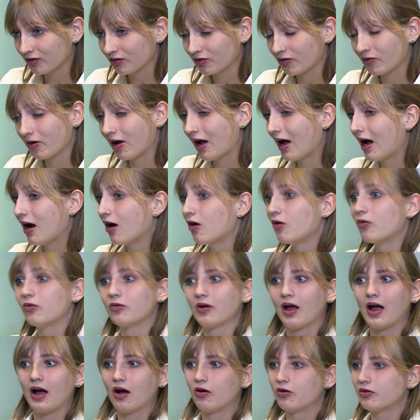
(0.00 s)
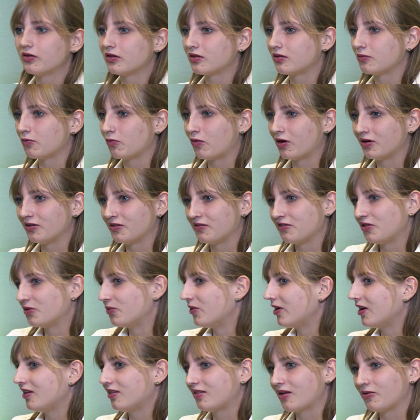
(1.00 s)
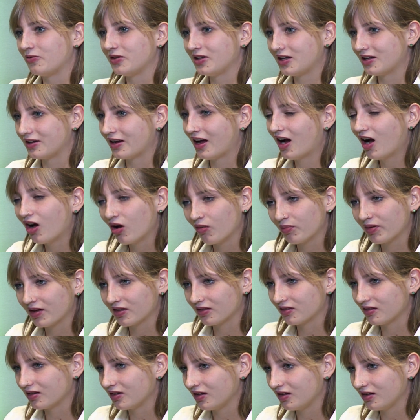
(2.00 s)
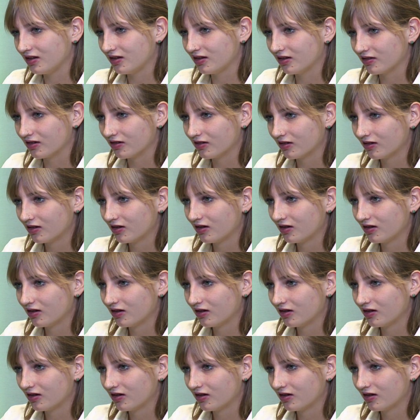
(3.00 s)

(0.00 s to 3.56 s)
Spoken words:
So how is one of the ways that we can help as the EU?